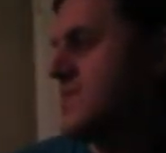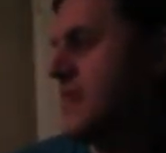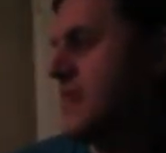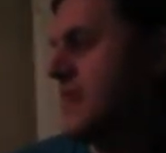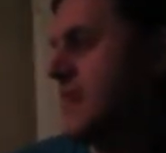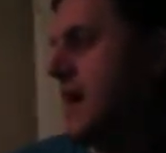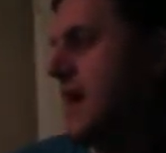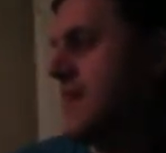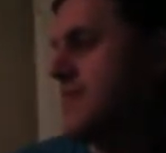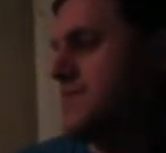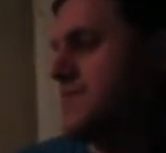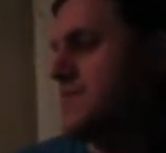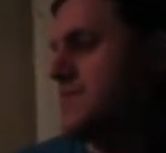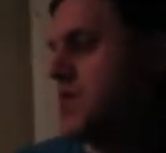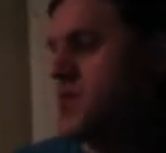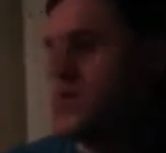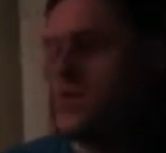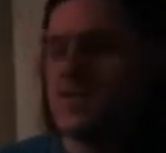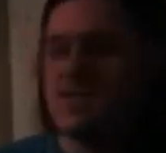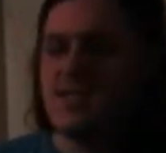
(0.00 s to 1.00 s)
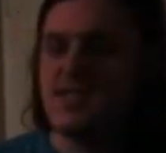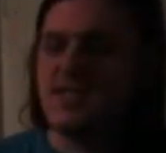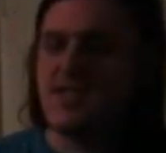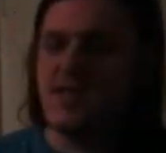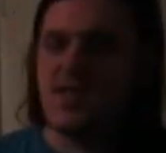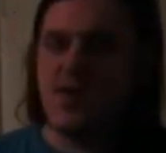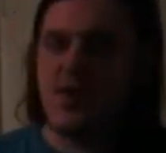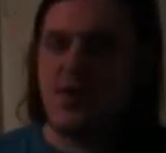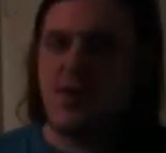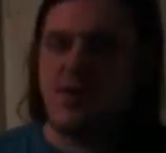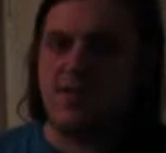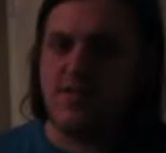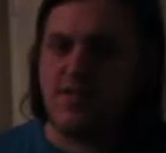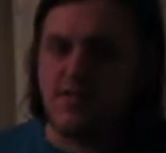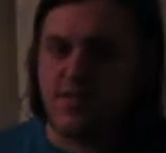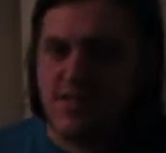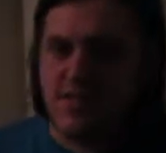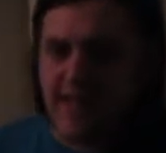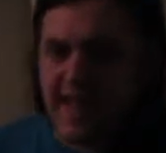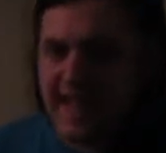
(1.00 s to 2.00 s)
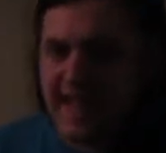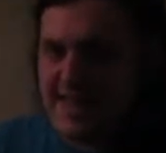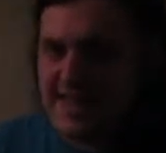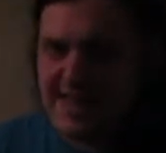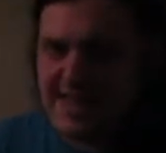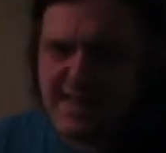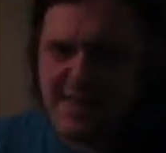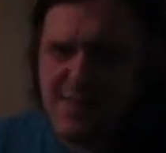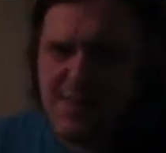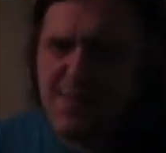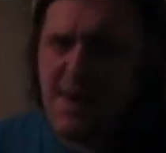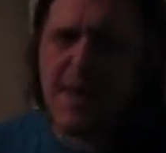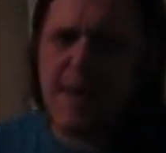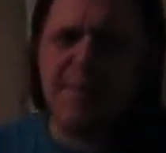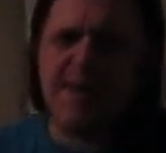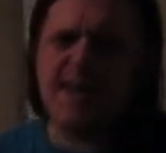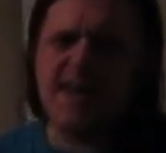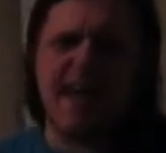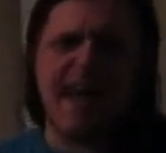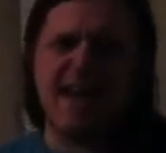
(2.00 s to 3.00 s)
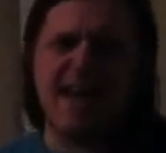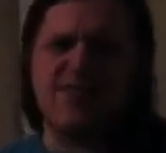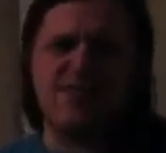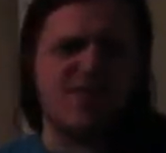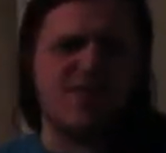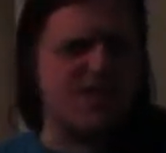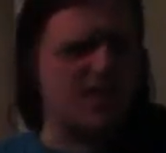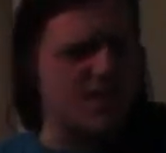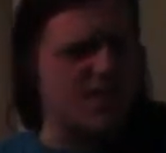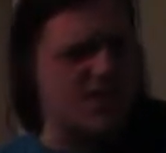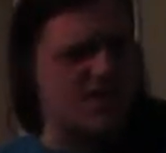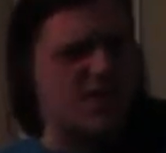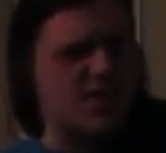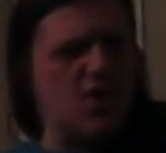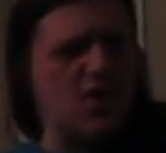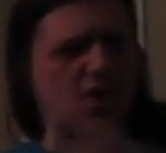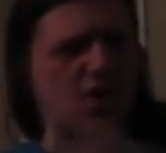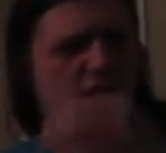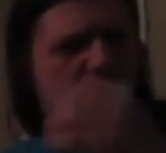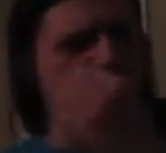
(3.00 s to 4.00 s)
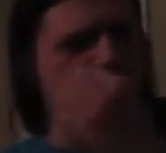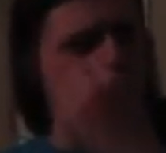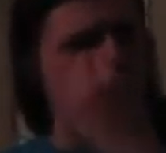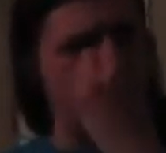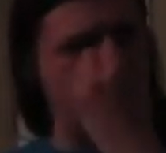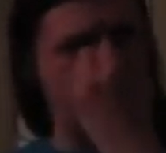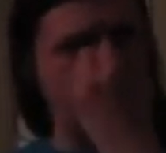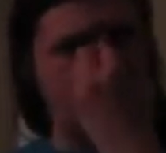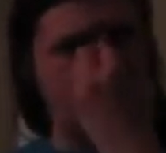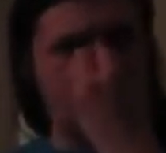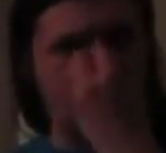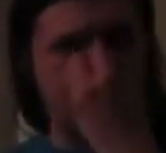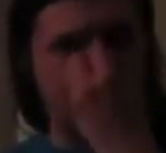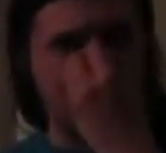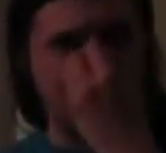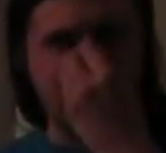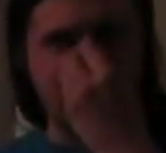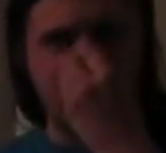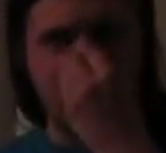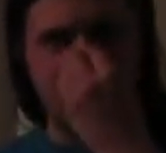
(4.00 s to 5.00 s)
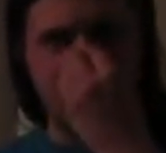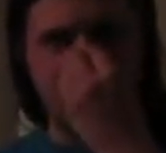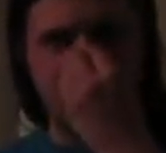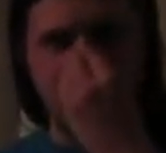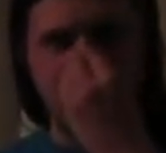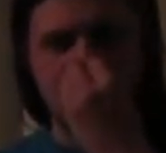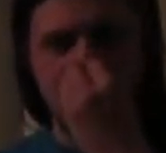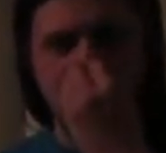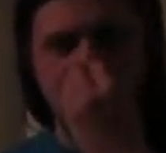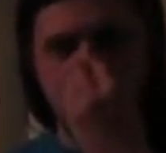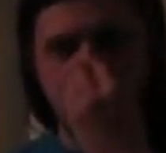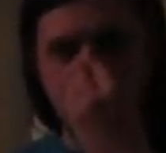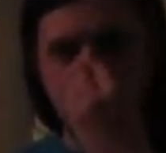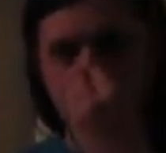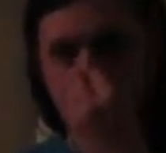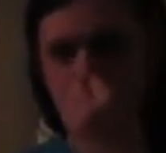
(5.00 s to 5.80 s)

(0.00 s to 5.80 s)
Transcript: Yeah, so we're just gonna go over that. This might be kind of a dull video. The next one I'm gonna do